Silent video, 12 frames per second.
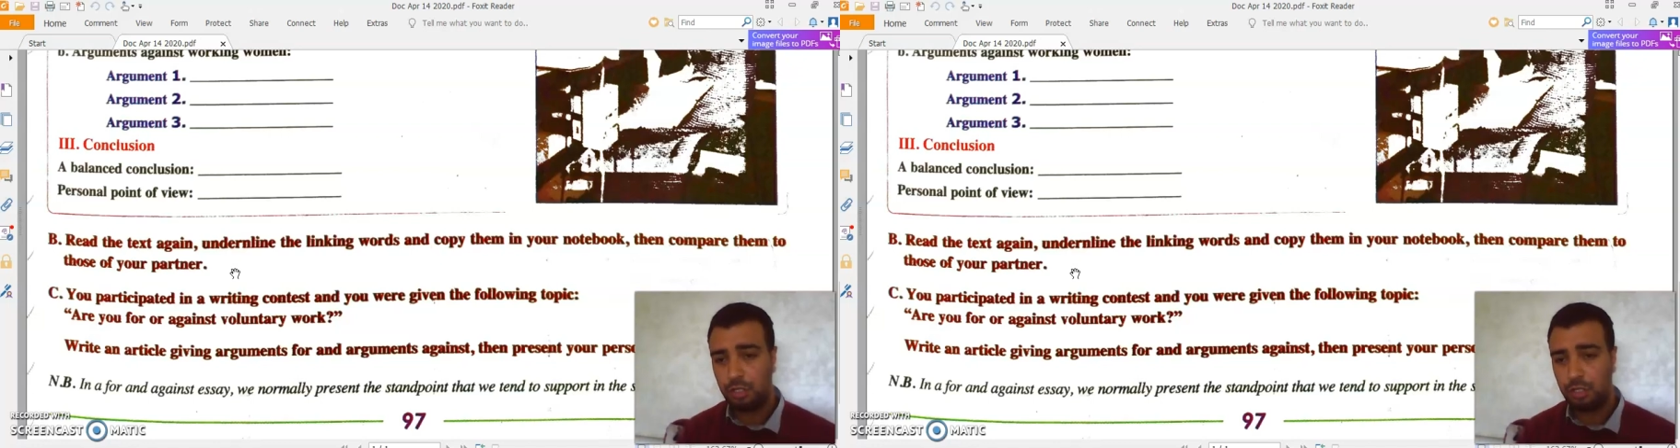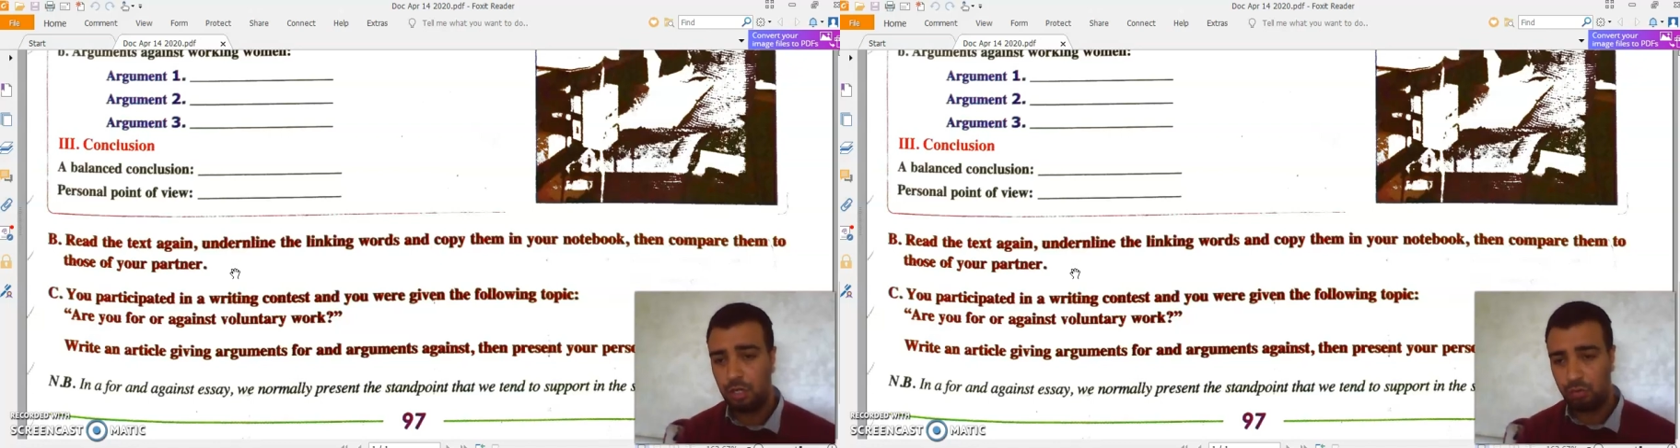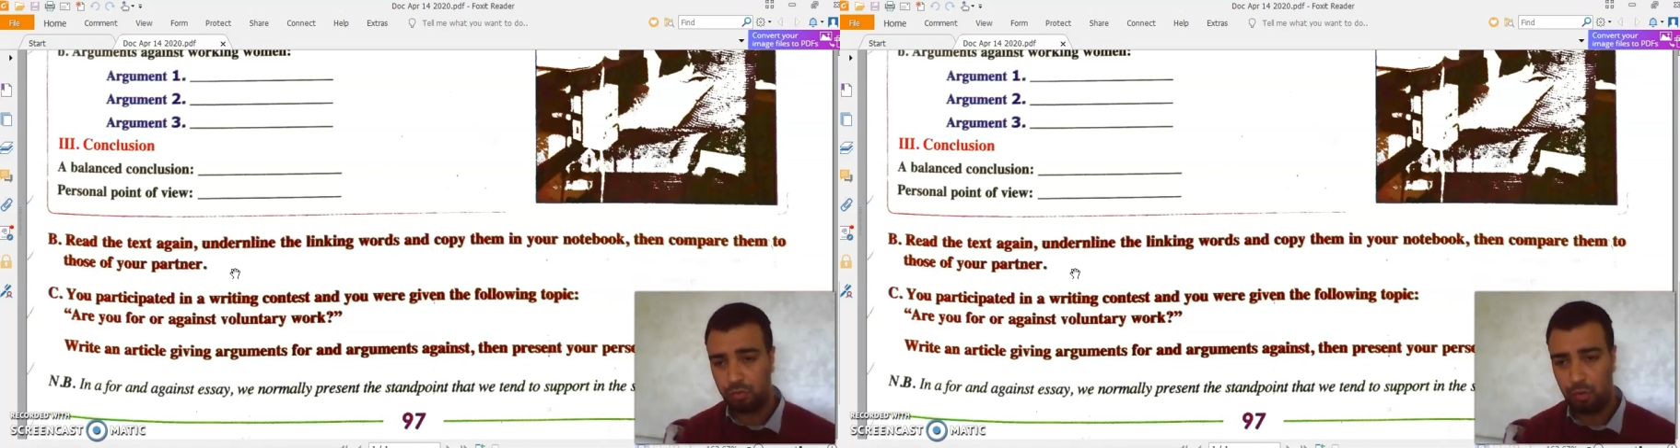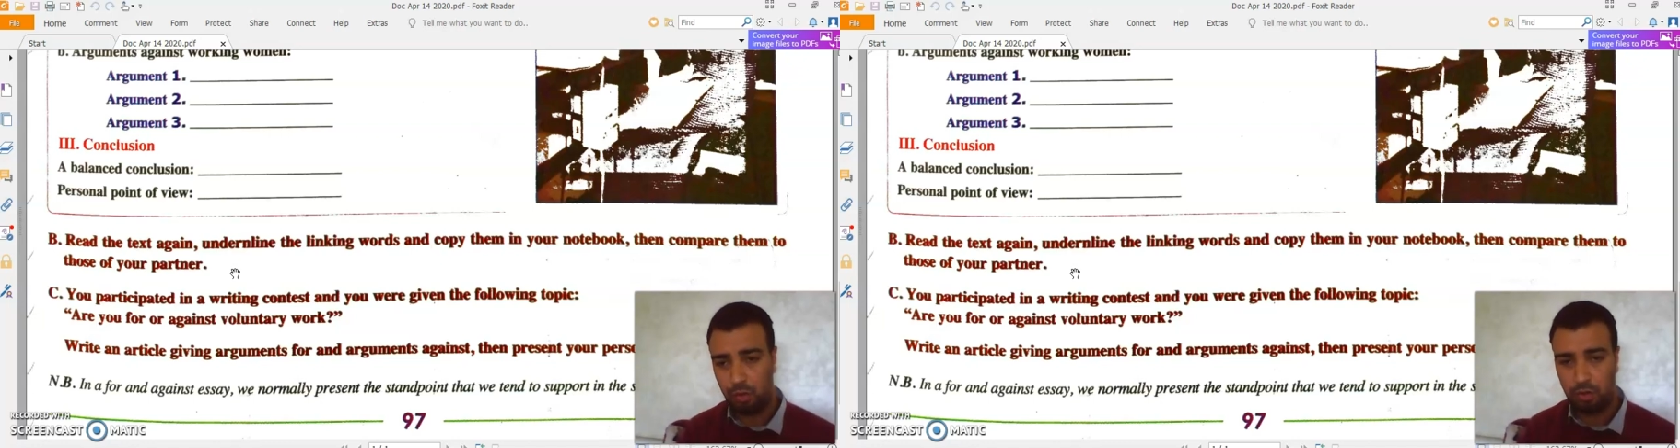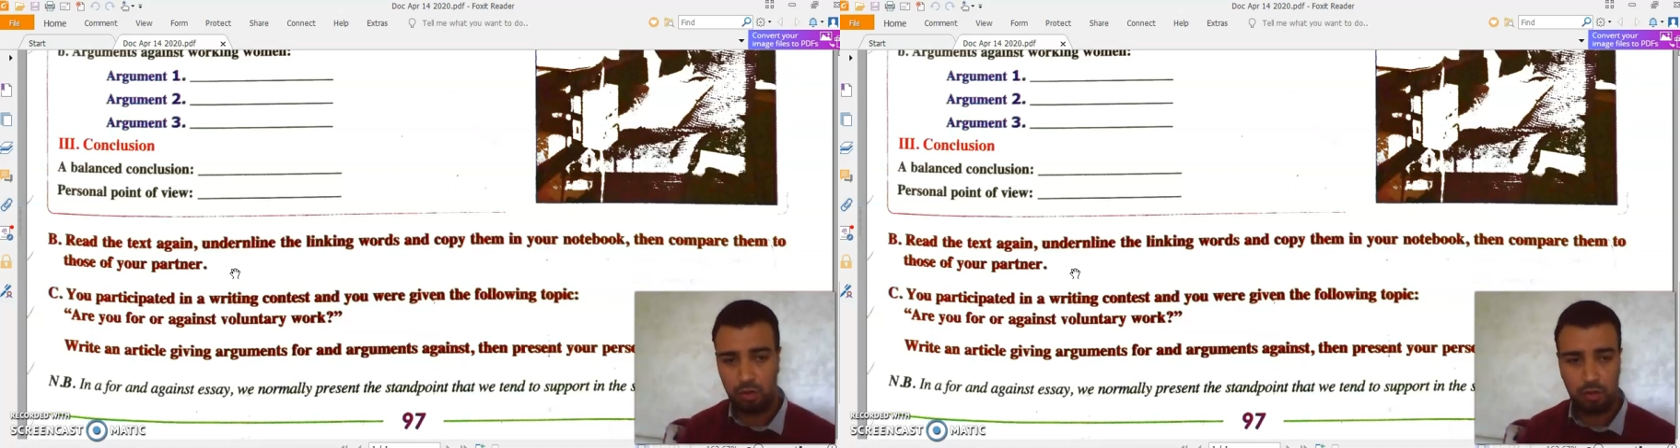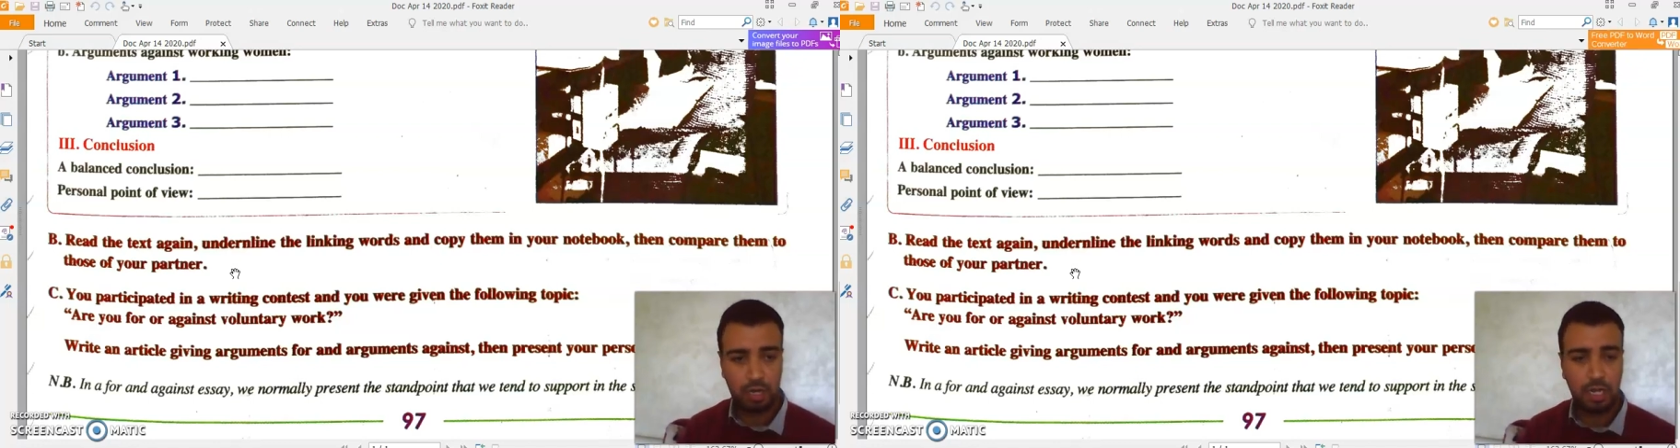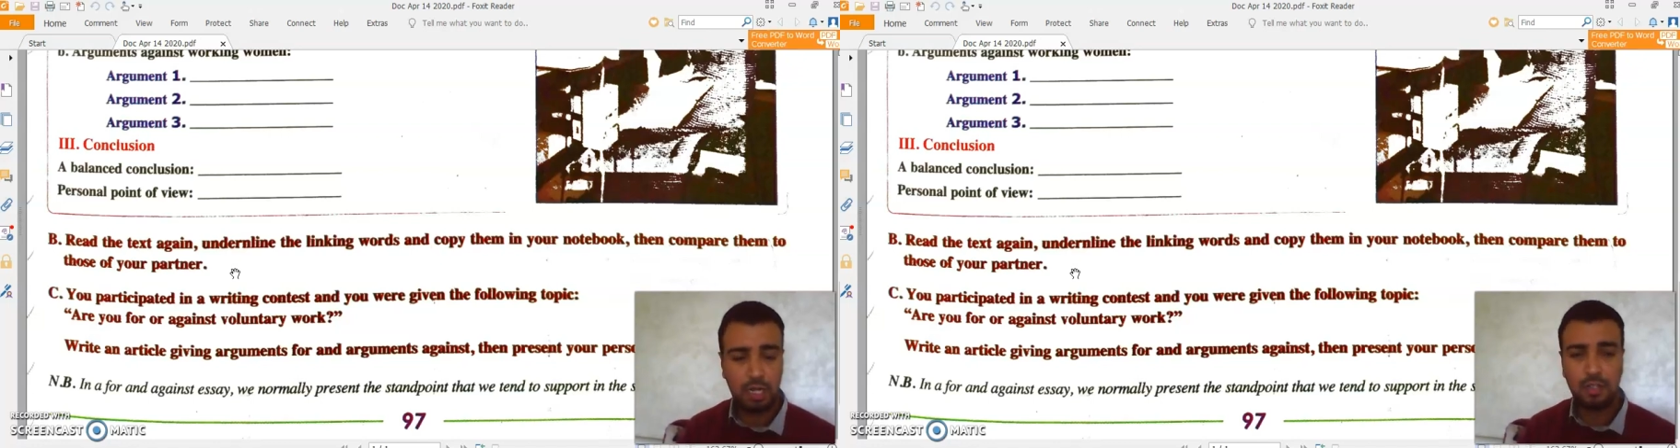notebook, okay.